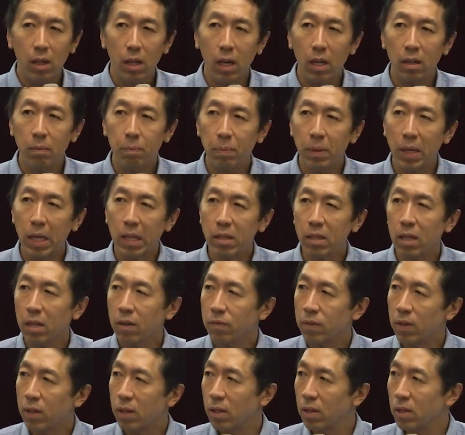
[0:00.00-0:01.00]
And, but I
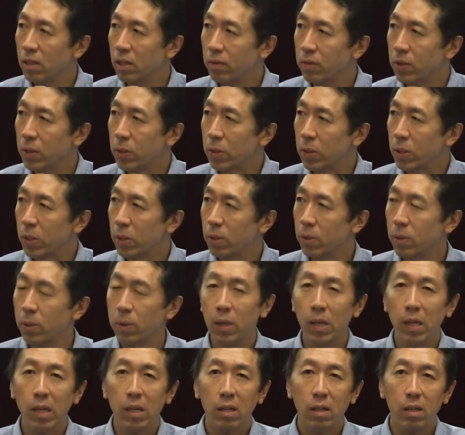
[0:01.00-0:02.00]
think for all of you too,
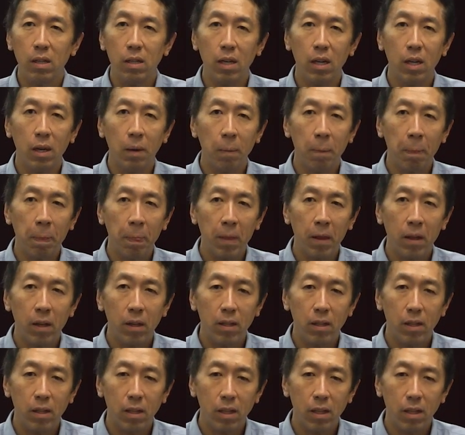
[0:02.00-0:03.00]
um,
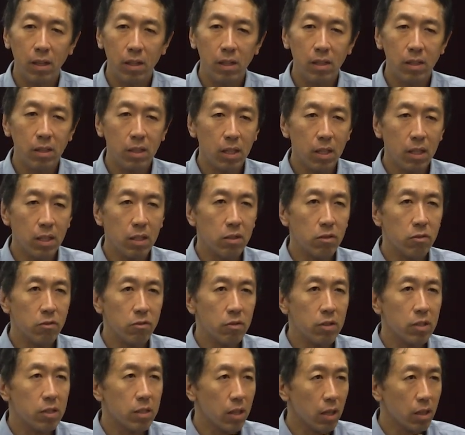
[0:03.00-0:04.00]
uh, in the
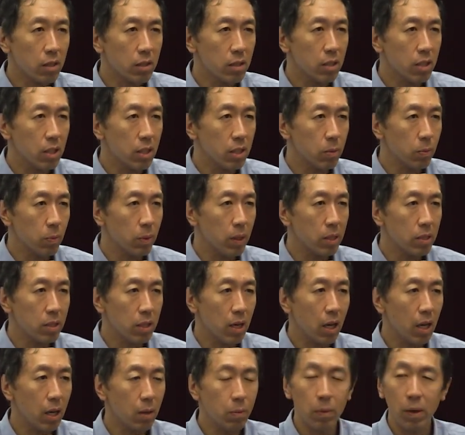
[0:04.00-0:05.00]
industry sectors where
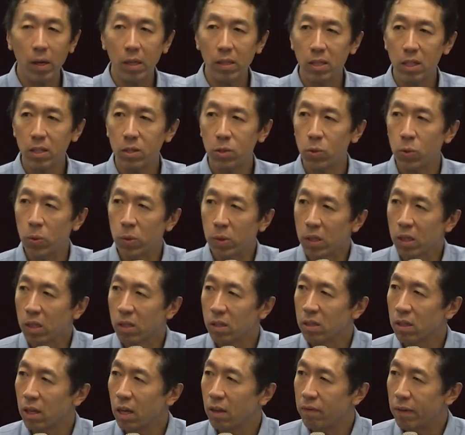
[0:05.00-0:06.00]
Taiwan is
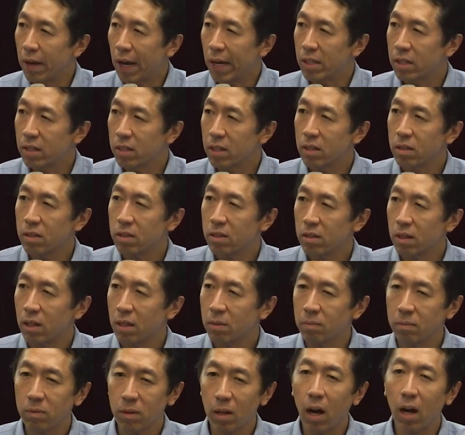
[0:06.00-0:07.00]
uniquely advantaged,
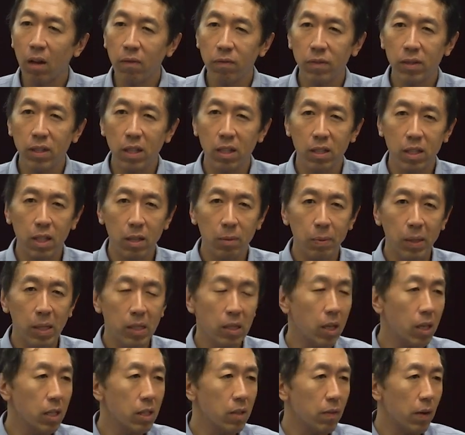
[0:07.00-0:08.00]
I'm confident there'll be
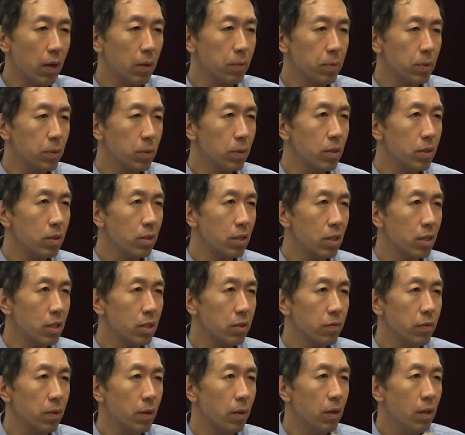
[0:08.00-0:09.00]
a lot of
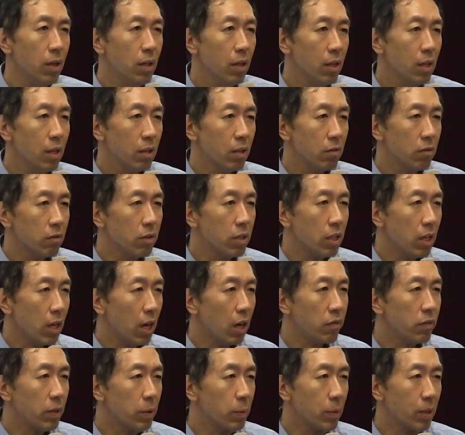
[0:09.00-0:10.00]
opportunities for really
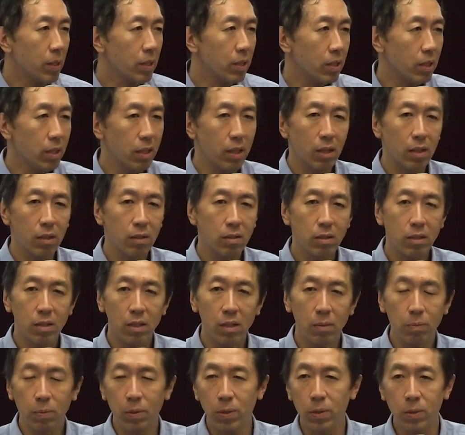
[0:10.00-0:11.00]
everyone here
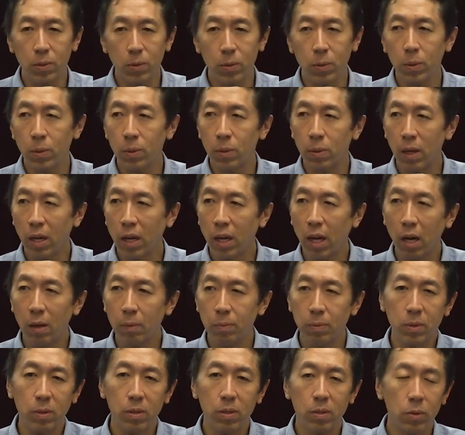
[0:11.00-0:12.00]
to pursue AI
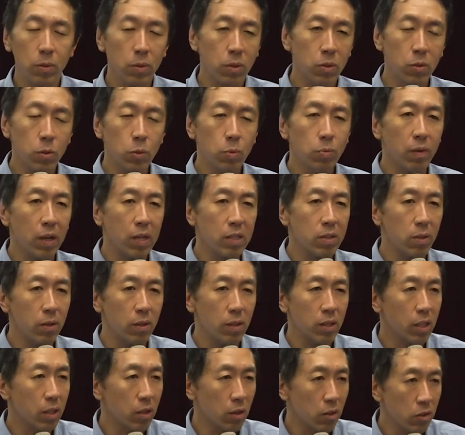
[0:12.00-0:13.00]
opportunities, supervised
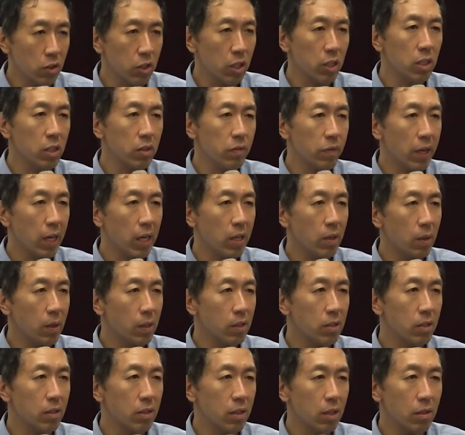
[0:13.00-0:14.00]
learning or generative AI or
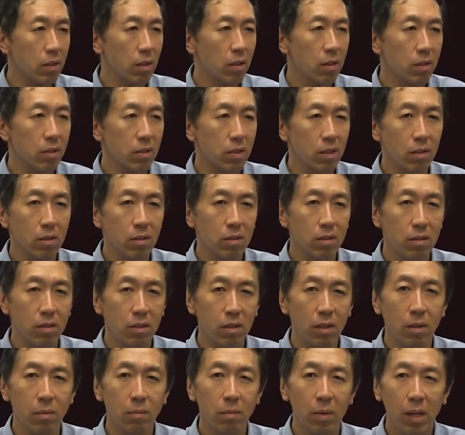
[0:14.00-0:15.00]
other
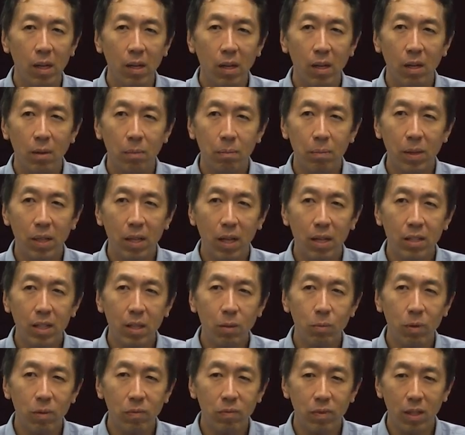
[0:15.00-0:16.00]
technologies. Um, but I
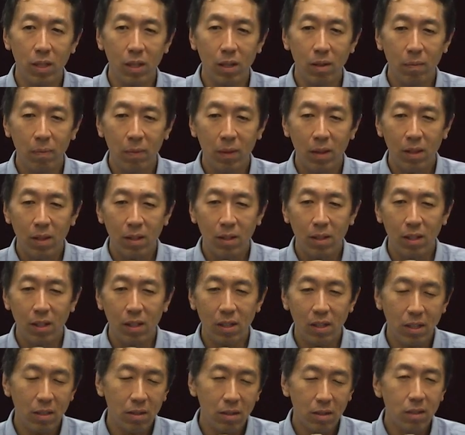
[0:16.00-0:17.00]
think with the
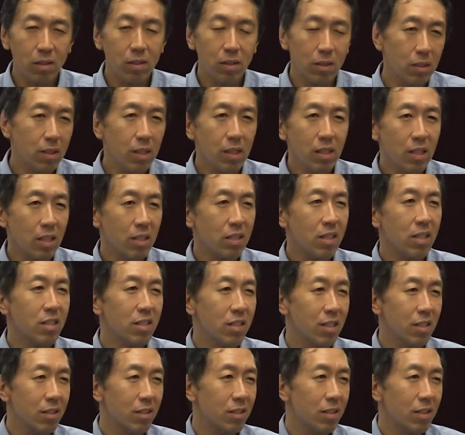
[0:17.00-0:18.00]
uh, in, in
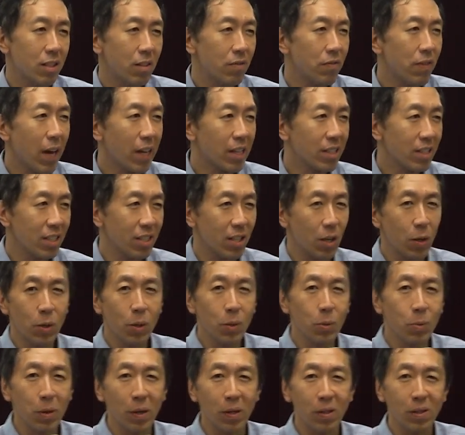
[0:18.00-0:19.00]
addition to the fact that the
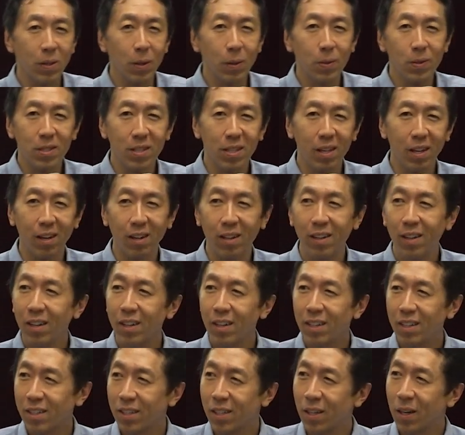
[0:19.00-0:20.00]
whole world looks here
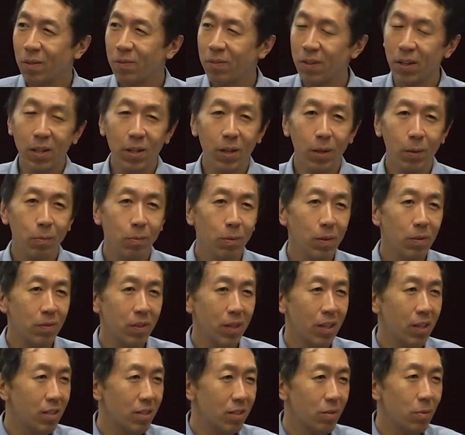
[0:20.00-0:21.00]
you know, the hope with
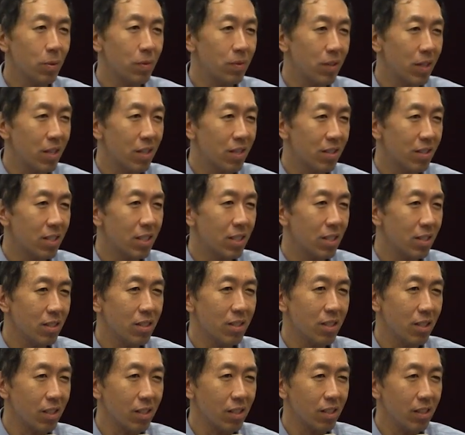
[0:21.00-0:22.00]
the, with the
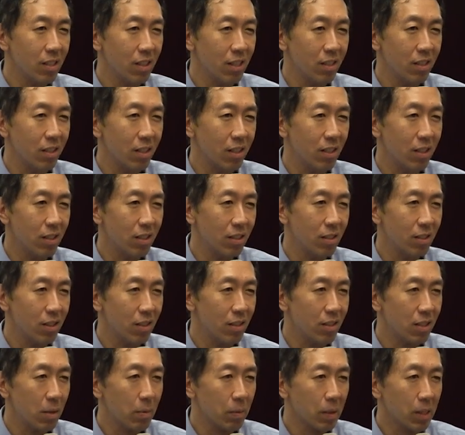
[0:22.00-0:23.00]
silicon and the, and
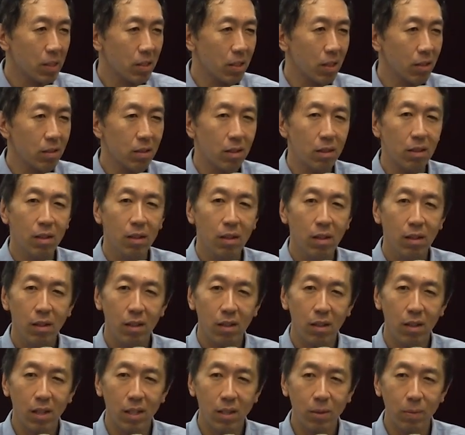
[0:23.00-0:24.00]
the semiconductor
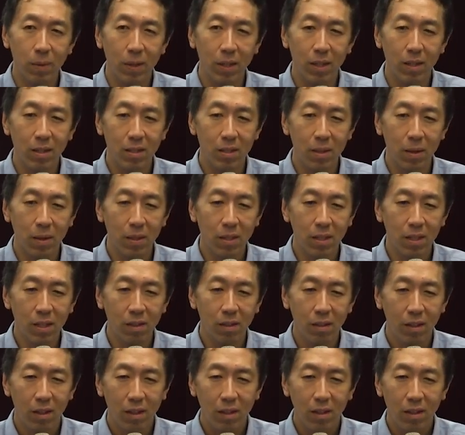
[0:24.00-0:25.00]
hardware. So I
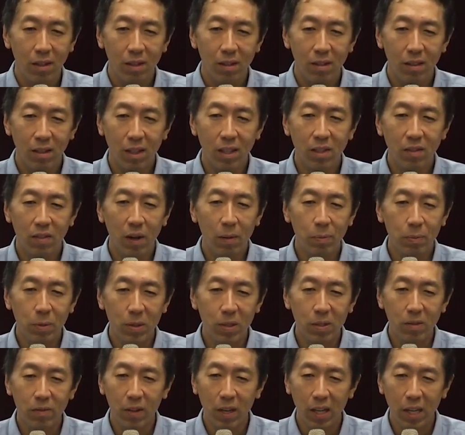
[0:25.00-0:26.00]
think a lot of
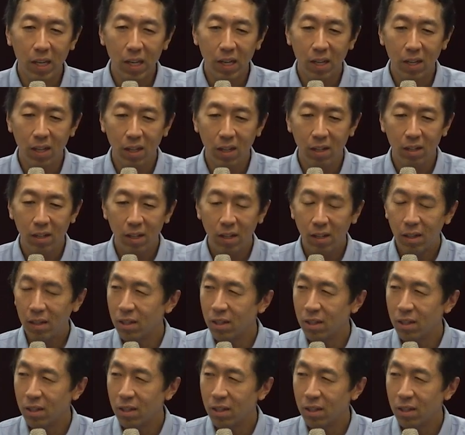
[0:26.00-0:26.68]
opportunities for AI.